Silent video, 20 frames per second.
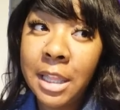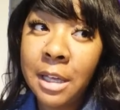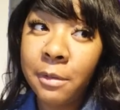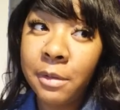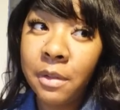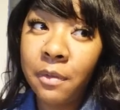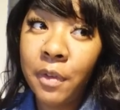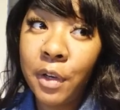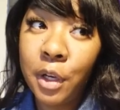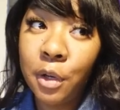there
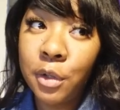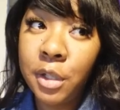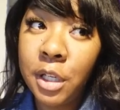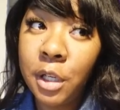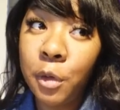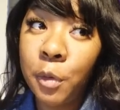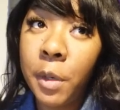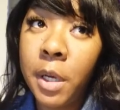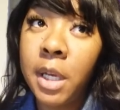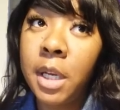was a video
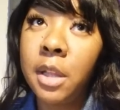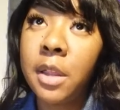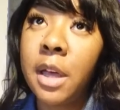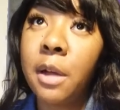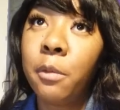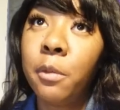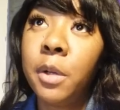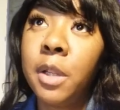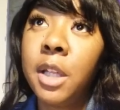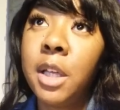she created
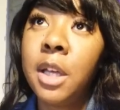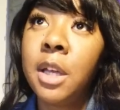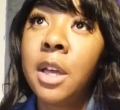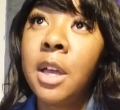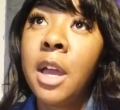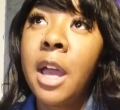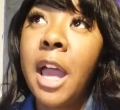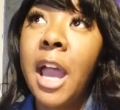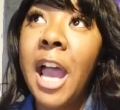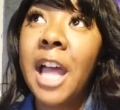that really,
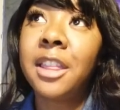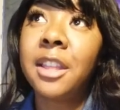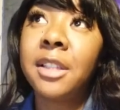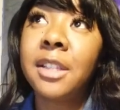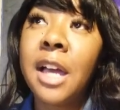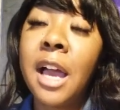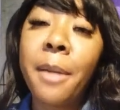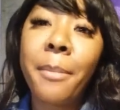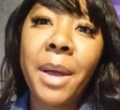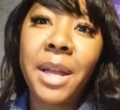at the
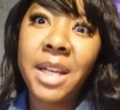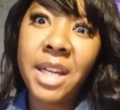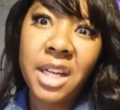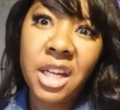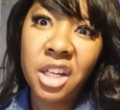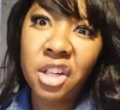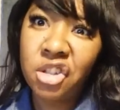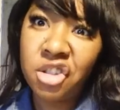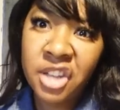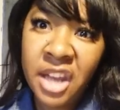time, I
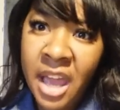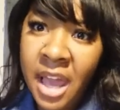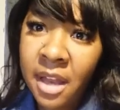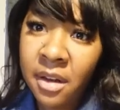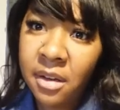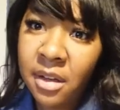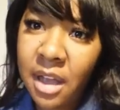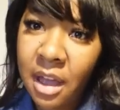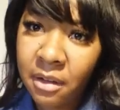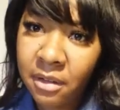didn't
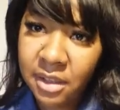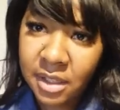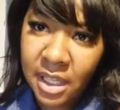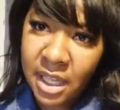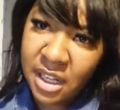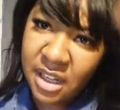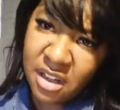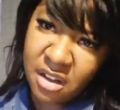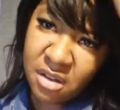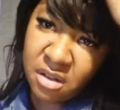understand. I was
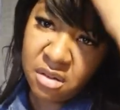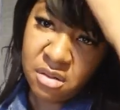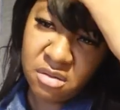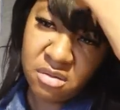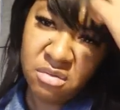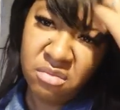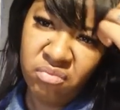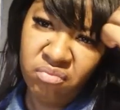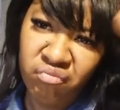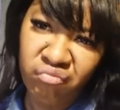like,
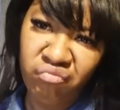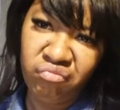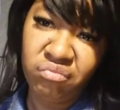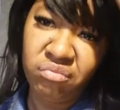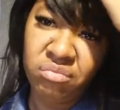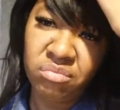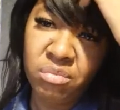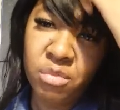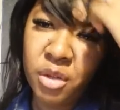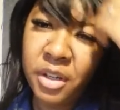
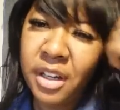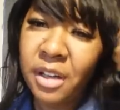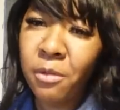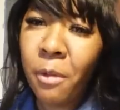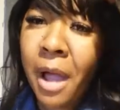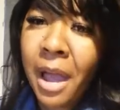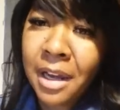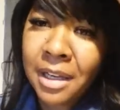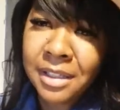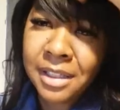
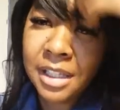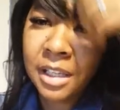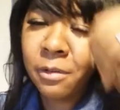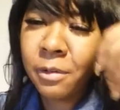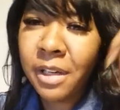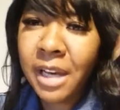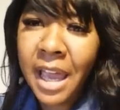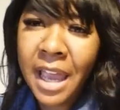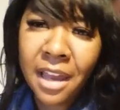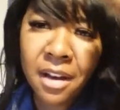Morgan, why does
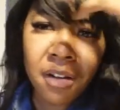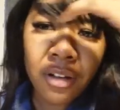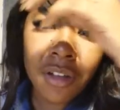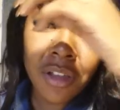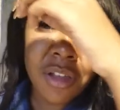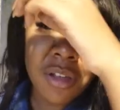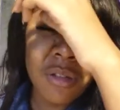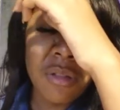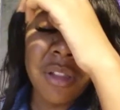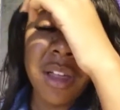anyone hate
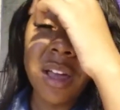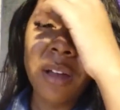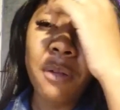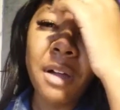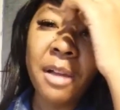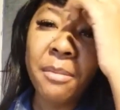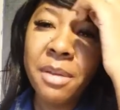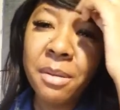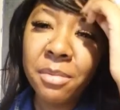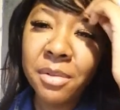on you? Like,
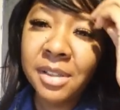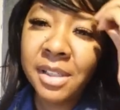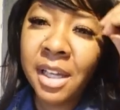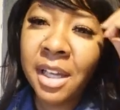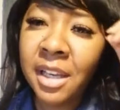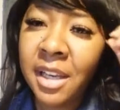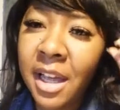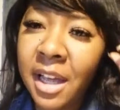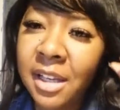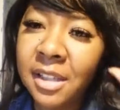why are people
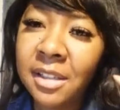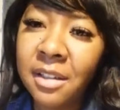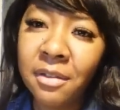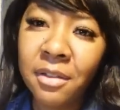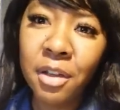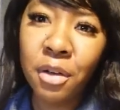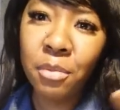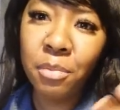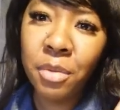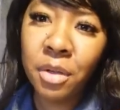saying negative
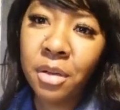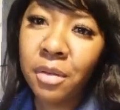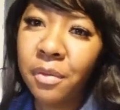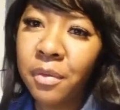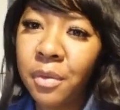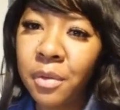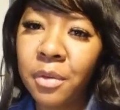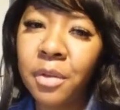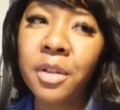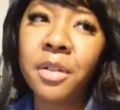stuff? You're
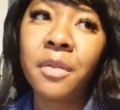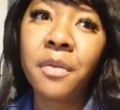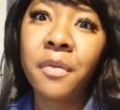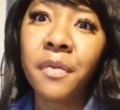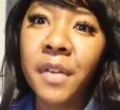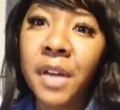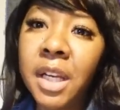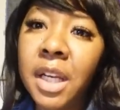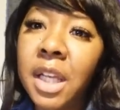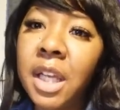beautiful, you're
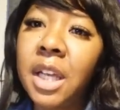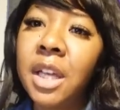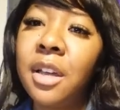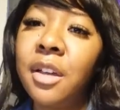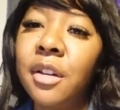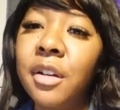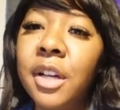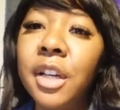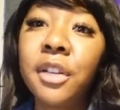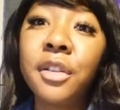funny,
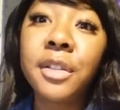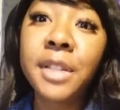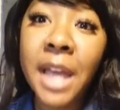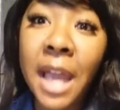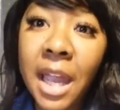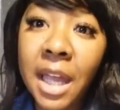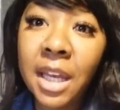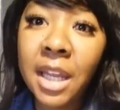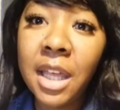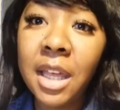you're
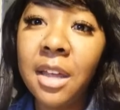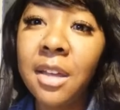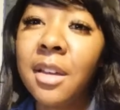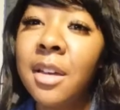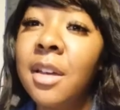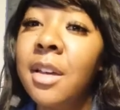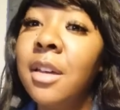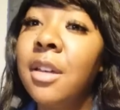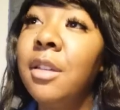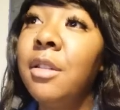entertaining,
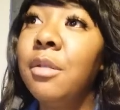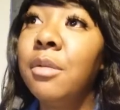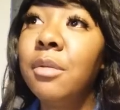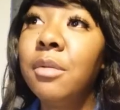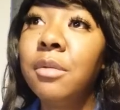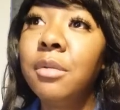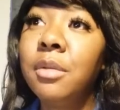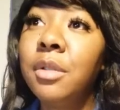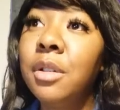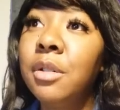
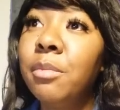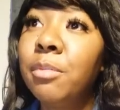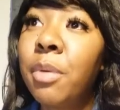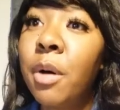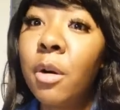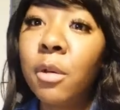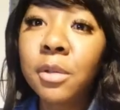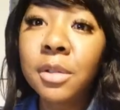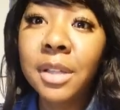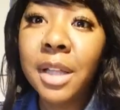you
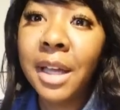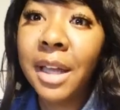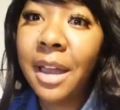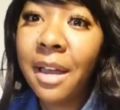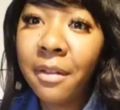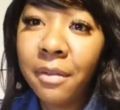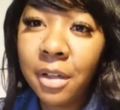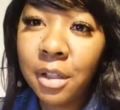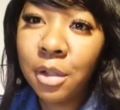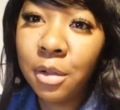post like
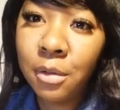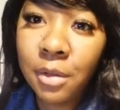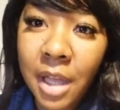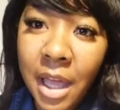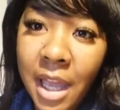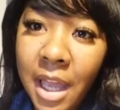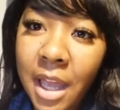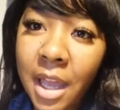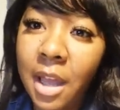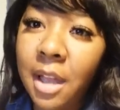every 2
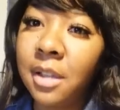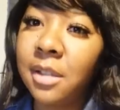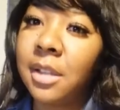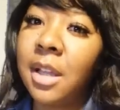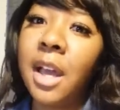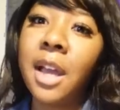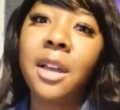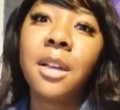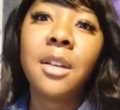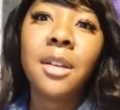days,
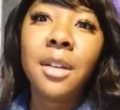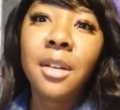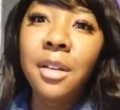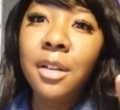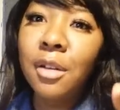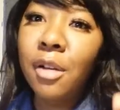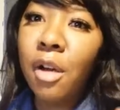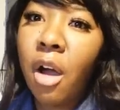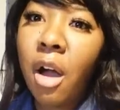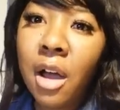like,
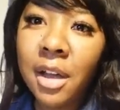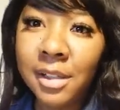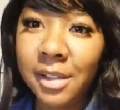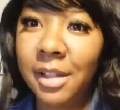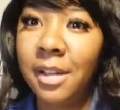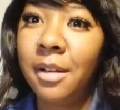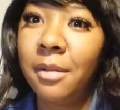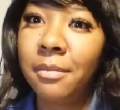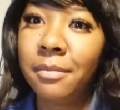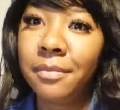you're
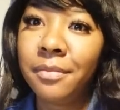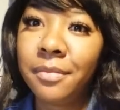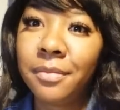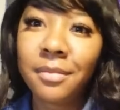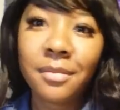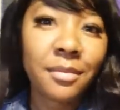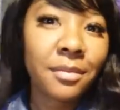awesome.